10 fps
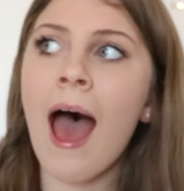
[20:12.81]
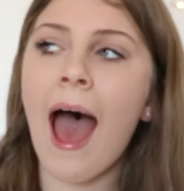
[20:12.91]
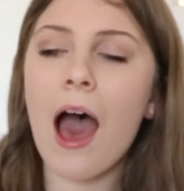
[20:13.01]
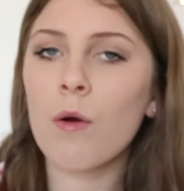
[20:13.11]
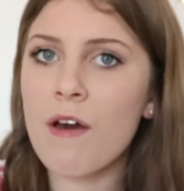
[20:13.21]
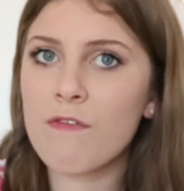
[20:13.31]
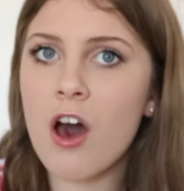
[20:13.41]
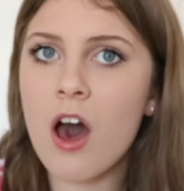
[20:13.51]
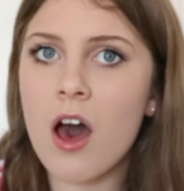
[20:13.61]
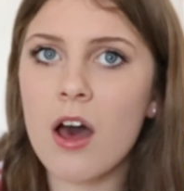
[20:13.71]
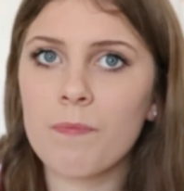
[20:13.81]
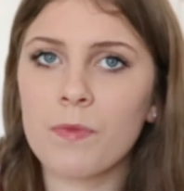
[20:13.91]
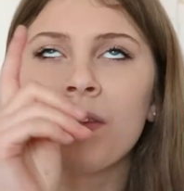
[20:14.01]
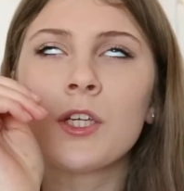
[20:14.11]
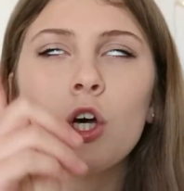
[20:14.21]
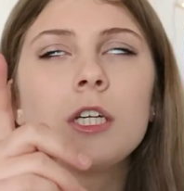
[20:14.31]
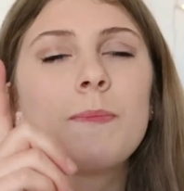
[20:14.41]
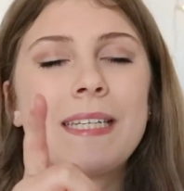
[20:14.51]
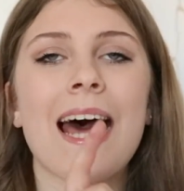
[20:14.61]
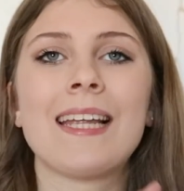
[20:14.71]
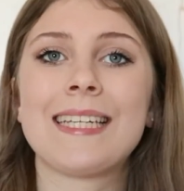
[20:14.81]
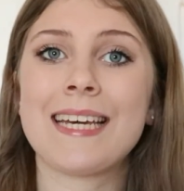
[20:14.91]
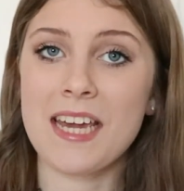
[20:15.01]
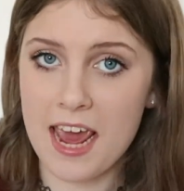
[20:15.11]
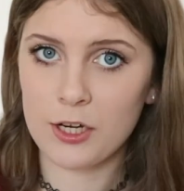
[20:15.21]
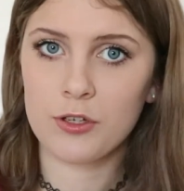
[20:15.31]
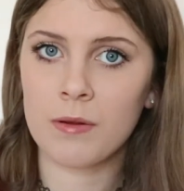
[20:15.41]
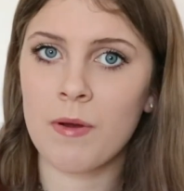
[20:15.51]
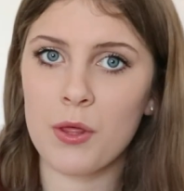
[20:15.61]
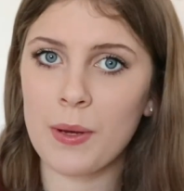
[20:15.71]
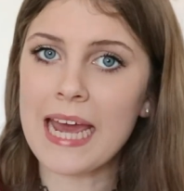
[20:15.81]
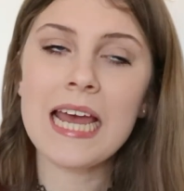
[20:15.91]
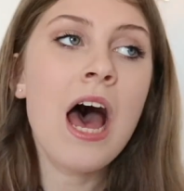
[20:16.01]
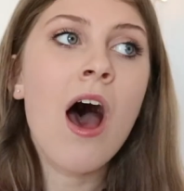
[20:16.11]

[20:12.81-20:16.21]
However, it's hospitality and catering, by the way.